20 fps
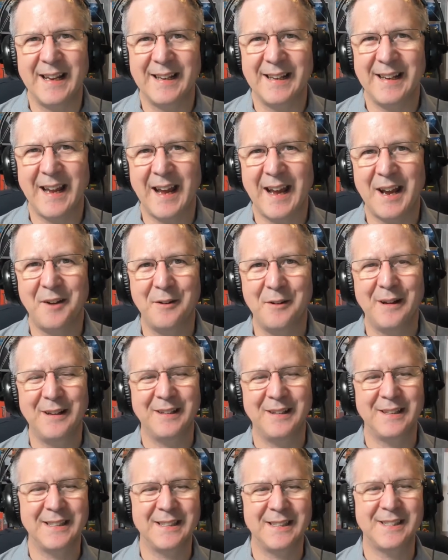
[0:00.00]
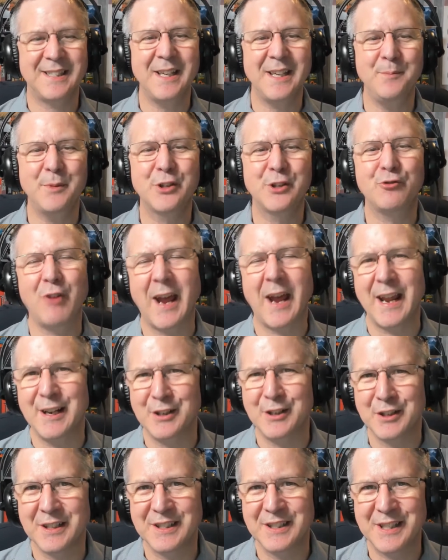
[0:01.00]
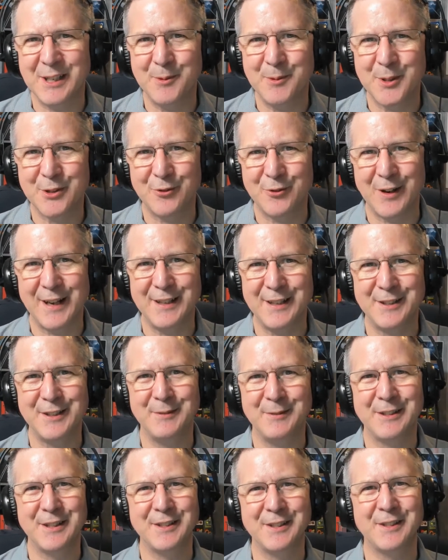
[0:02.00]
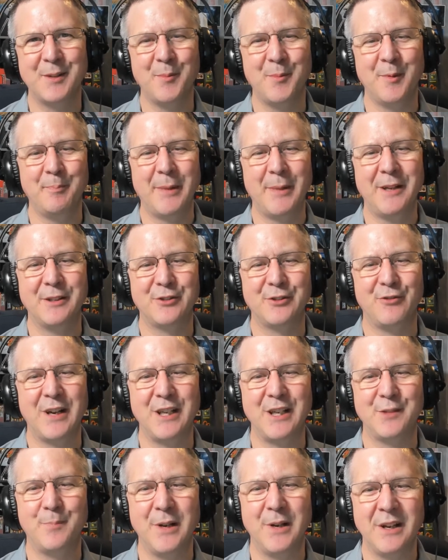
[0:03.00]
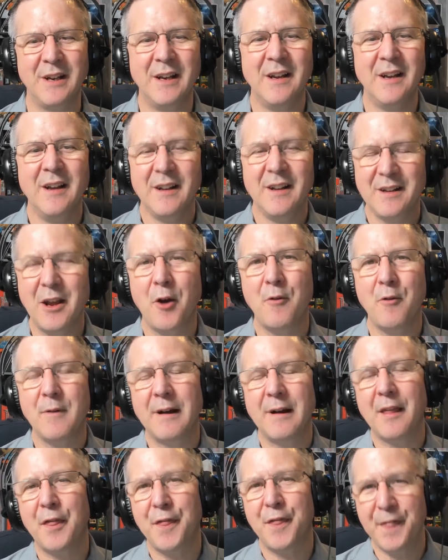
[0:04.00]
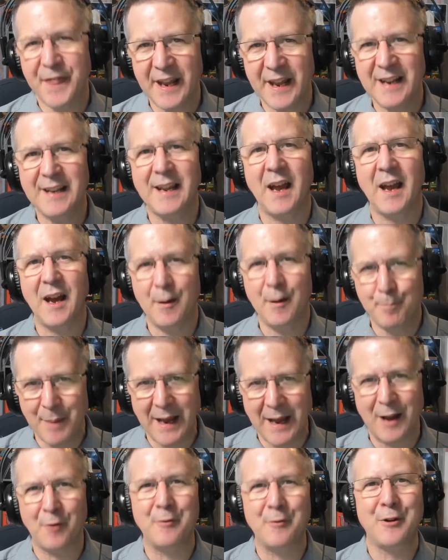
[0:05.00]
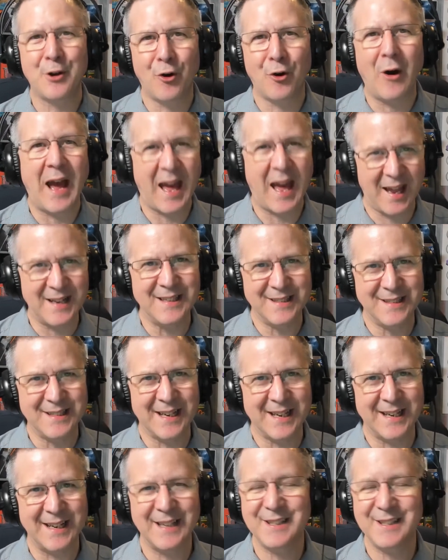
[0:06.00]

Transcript: yeah, seems strange. It does seem a bit strange, but no, think about your ending.